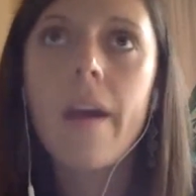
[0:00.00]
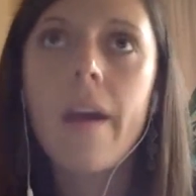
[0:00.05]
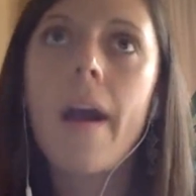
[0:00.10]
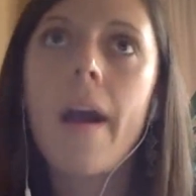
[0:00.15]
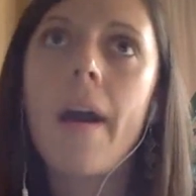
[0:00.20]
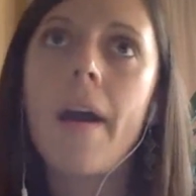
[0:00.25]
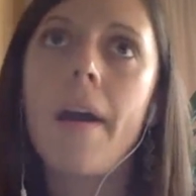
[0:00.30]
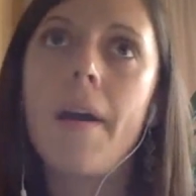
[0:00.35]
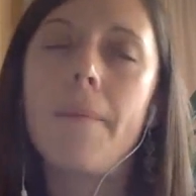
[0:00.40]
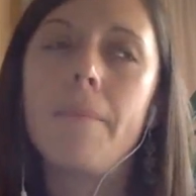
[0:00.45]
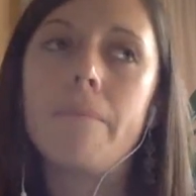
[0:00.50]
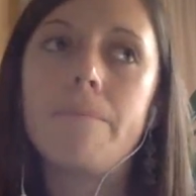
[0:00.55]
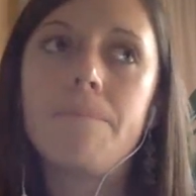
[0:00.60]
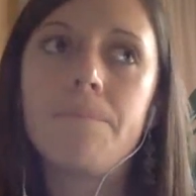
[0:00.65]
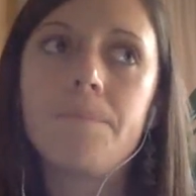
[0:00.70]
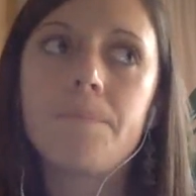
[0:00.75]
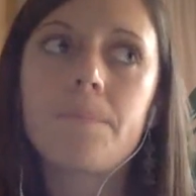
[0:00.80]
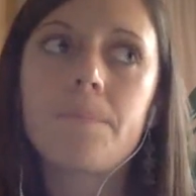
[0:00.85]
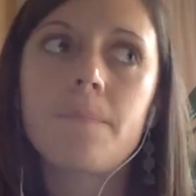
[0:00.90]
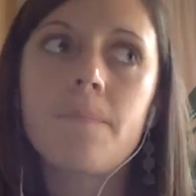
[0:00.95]
and
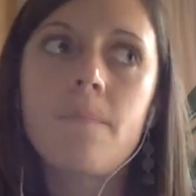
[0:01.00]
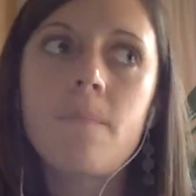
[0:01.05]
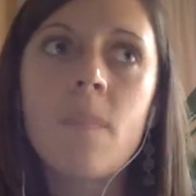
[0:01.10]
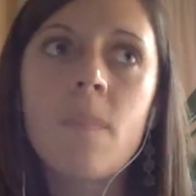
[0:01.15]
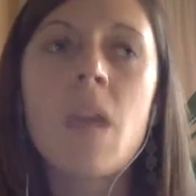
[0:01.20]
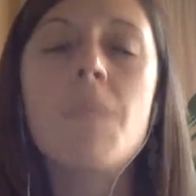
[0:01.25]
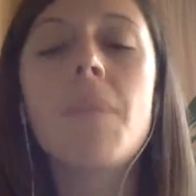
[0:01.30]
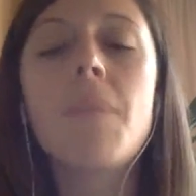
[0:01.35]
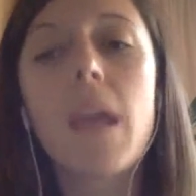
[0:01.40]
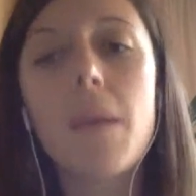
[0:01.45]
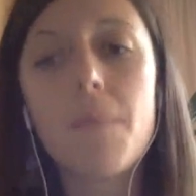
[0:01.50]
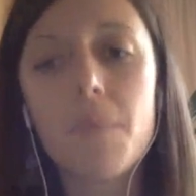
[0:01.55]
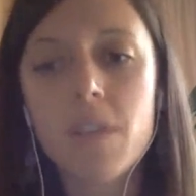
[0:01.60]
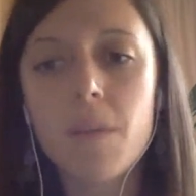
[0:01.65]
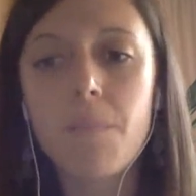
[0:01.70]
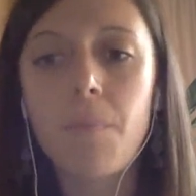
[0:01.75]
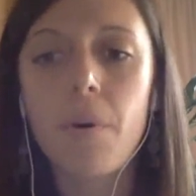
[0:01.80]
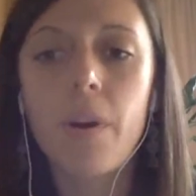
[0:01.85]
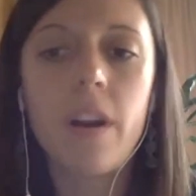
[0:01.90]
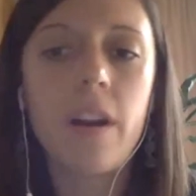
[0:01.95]
be able to
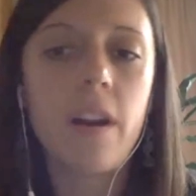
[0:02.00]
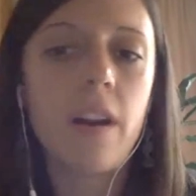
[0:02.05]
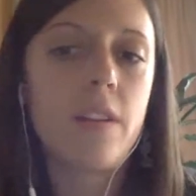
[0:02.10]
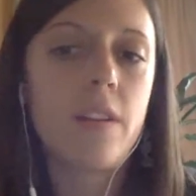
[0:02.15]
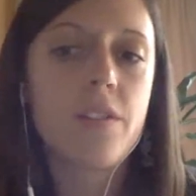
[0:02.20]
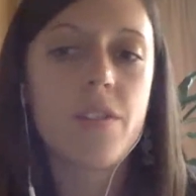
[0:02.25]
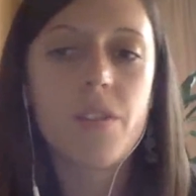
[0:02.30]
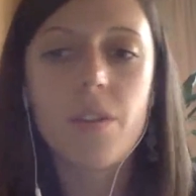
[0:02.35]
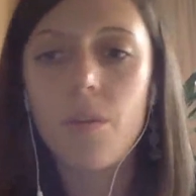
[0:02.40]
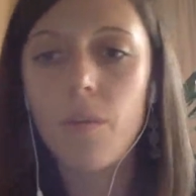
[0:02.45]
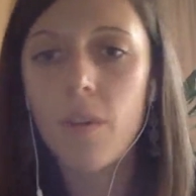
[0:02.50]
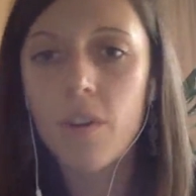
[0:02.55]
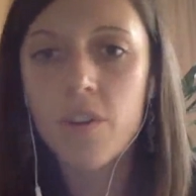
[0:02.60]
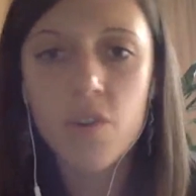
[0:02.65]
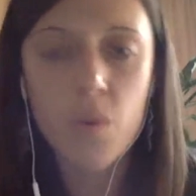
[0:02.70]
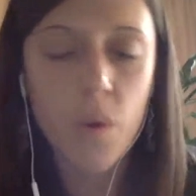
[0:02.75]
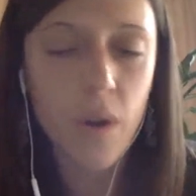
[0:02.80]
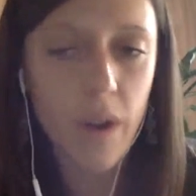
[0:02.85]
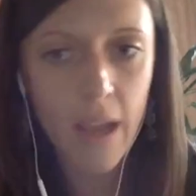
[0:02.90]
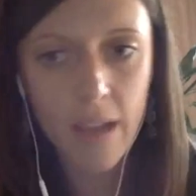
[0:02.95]
put it into a
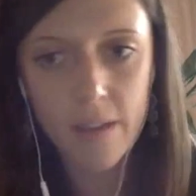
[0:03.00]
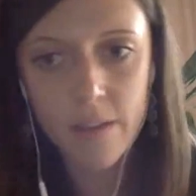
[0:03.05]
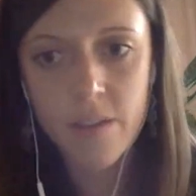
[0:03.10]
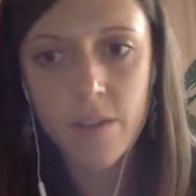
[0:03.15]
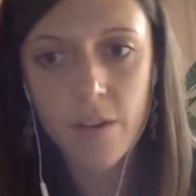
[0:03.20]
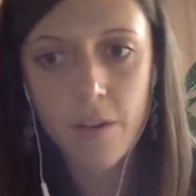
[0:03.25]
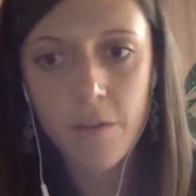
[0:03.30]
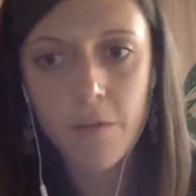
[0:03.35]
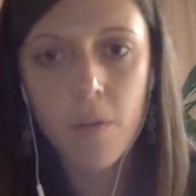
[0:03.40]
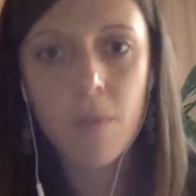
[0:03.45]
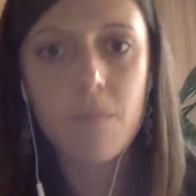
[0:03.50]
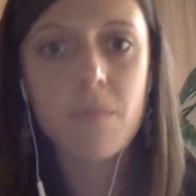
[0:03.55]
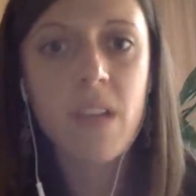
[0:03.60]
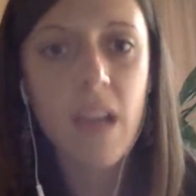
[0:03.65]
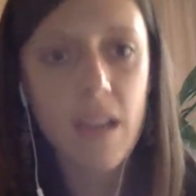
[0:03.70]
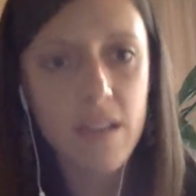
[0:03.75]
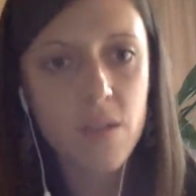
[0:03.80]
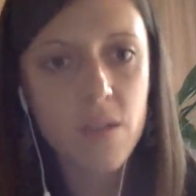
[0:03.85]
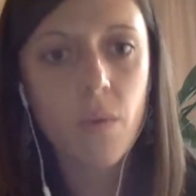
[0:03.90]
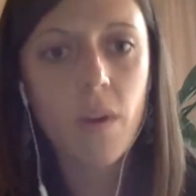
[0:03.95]
short answer form
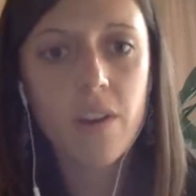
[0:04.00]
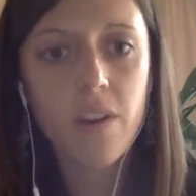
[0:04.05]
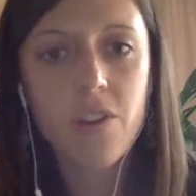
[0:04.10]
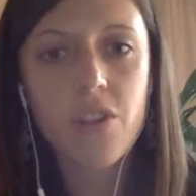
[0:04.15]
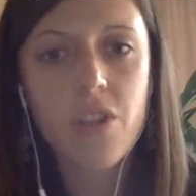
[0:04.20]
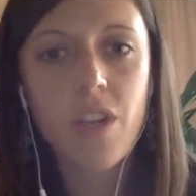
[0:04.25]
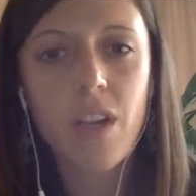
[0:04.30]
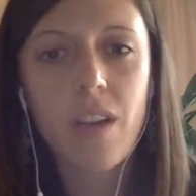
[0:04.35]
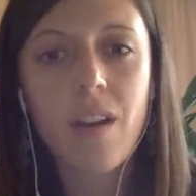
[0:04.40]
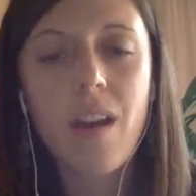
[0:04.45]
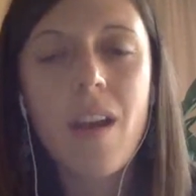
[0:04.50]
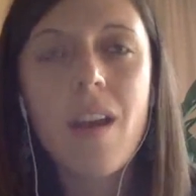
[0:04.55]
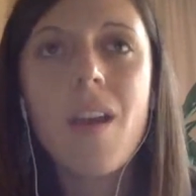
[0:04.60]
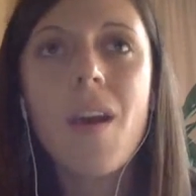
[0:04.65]
test question.